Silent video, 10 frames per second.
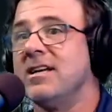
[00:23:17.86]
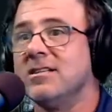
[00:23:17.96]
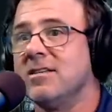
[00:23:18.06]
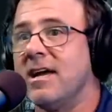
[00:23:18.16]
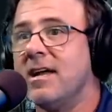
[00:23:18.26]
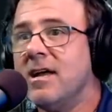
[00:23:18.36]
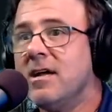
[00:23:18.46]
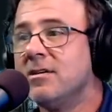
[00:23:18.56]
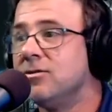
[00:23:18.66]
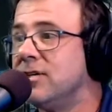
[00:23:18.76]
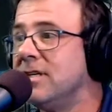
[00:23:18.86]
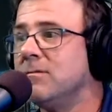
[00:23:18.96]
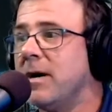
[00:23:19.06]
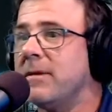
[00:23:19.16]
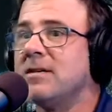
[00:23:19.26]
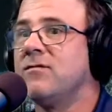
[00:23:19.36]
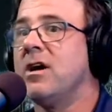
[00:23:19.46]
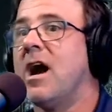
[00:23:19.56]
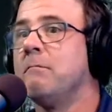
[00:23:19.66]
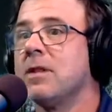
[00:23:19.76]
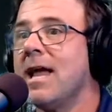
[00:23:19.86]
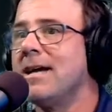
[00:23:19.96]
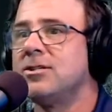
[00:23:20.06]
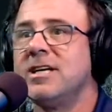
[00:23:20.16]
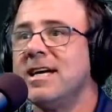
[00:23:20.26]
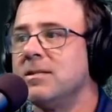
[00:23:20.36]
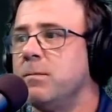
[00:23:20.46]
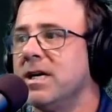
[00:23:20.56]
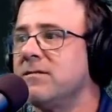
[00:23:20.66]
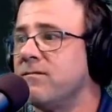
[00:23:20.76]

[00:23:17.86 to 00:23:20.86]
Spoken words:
it's like she's my best friend. I'm glad she has best